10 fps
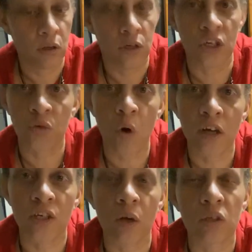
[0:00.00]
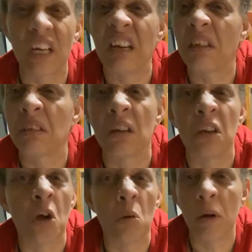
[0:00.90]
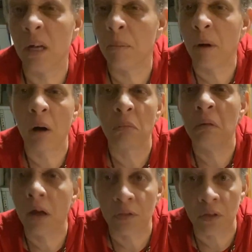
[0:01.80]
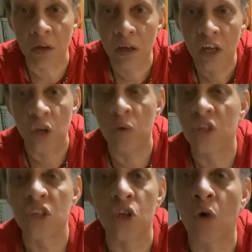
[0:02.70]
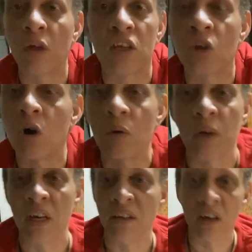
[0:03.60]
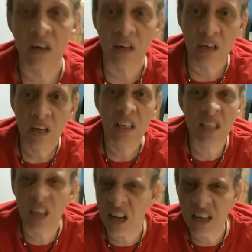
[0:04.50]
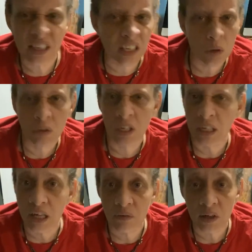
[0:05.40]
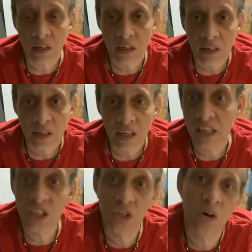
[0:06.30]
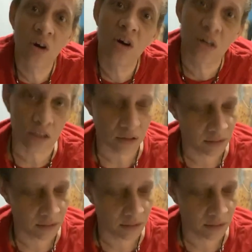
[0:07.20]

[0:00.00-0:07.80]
Just watch. Don't say nothing to nobody about nothing. You just know that it's already done, signed, sealed, delivered. It's yours.